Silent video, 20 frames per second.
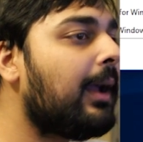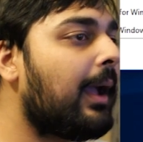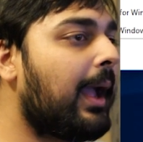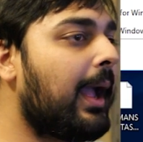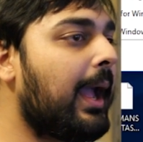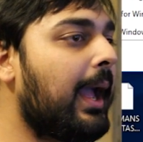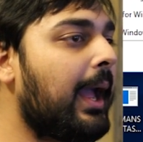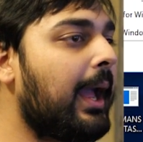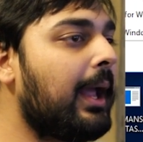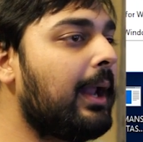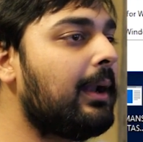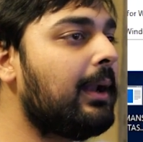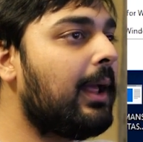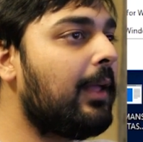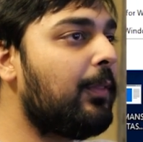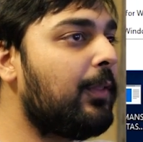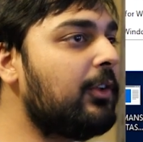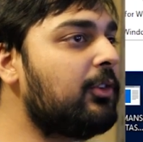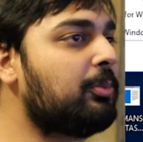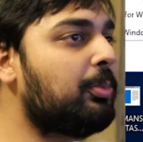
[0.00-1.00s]
And
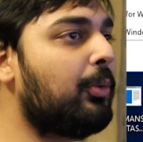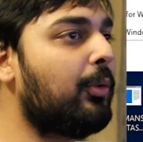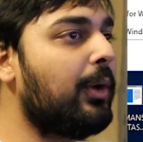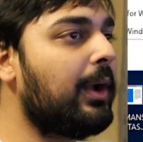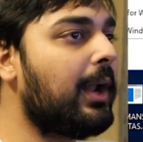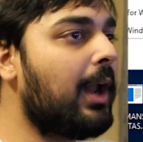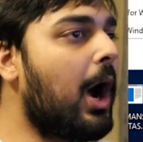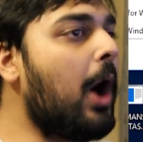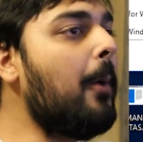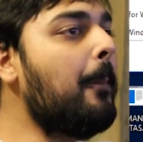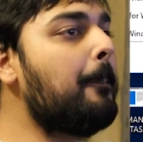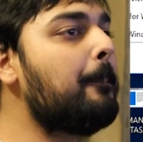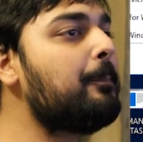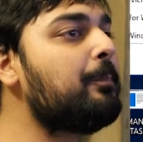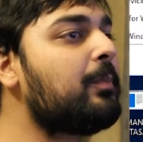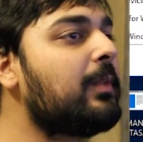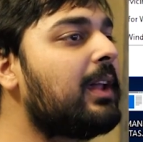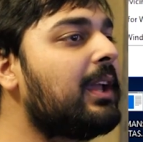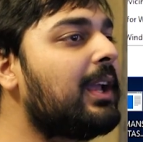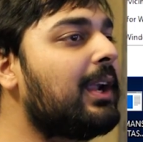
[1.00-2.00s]
at this point, oh,
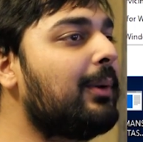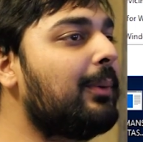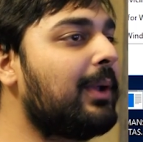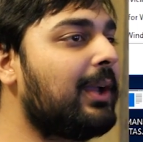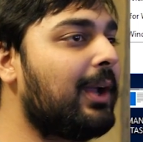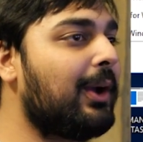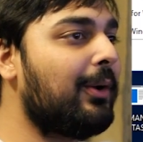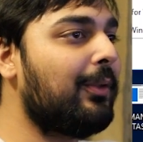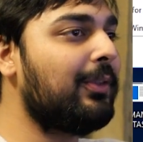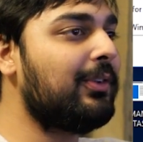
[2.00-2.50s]
here we go.